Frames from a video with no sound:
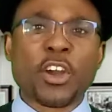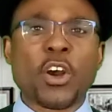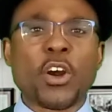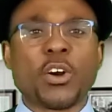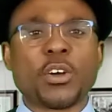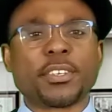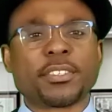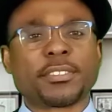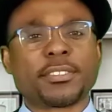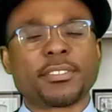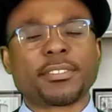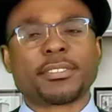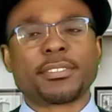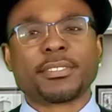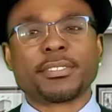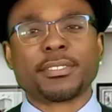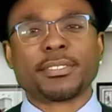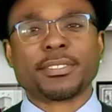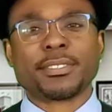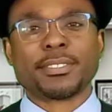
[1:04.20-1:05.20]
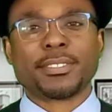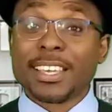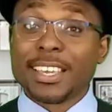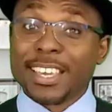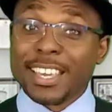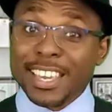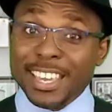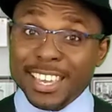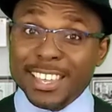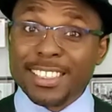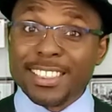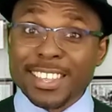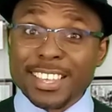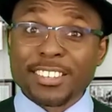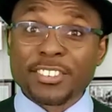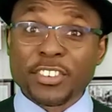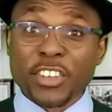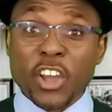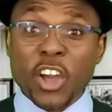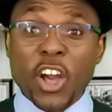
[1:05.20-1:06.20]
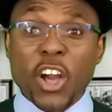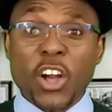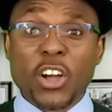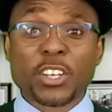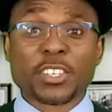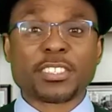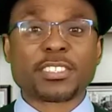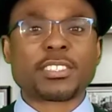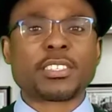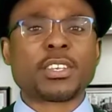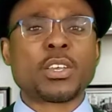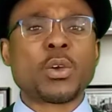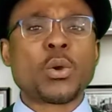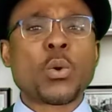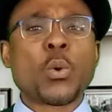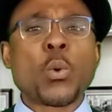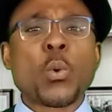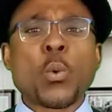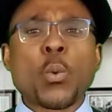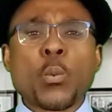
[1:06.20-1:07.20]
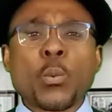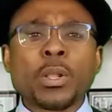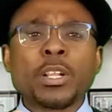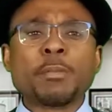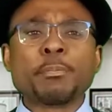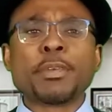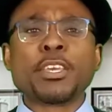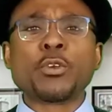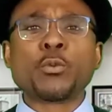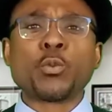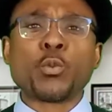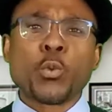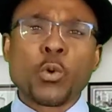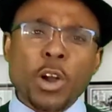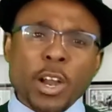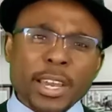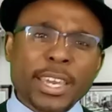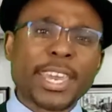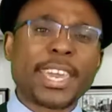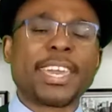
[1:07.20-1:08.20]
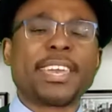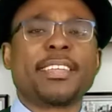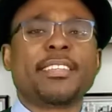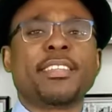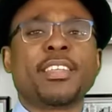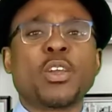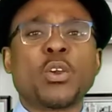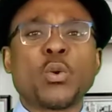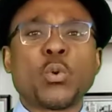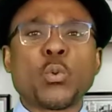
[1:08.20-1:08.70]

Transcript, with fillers: course. In this course, we'll be working